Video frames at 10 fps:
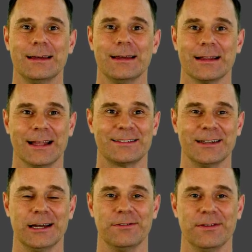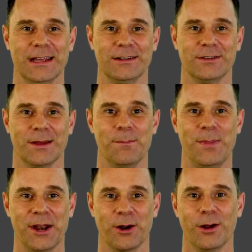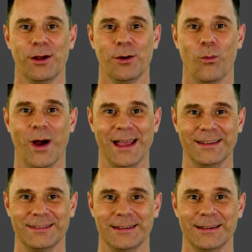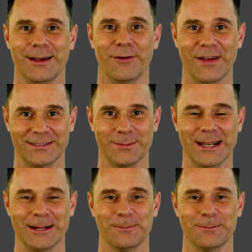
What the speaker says: Let's dive into some better ways of estimating.